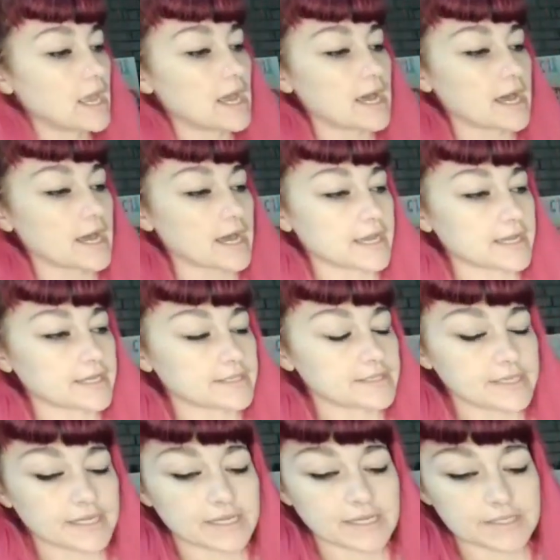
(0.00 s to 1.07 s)

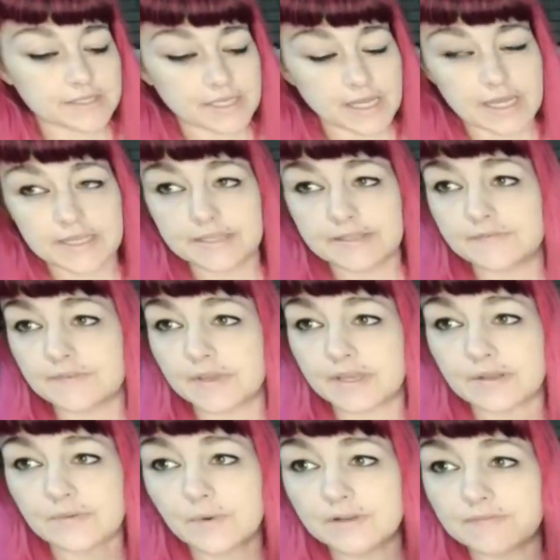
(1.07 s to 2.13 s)
The guy
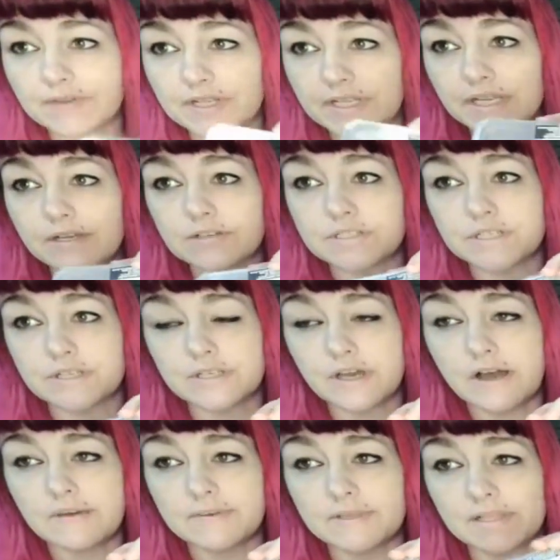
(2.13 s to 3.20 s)
in one video showed the
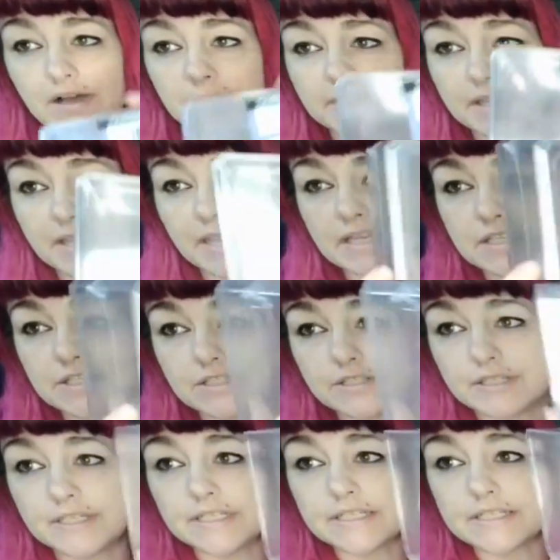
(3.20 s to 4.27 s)
Hobby Lobby case. You
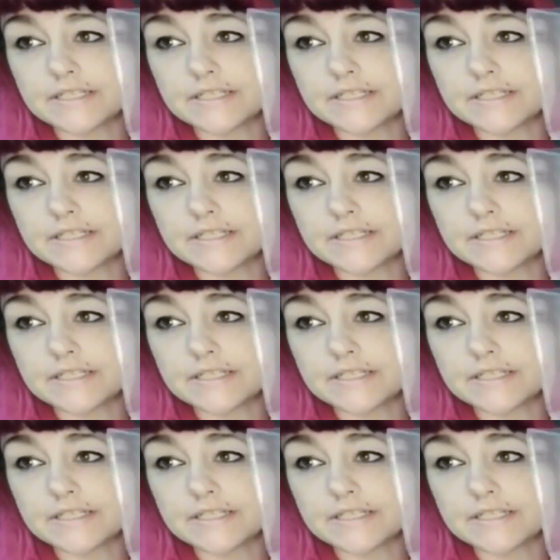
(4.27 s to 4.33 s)
can get a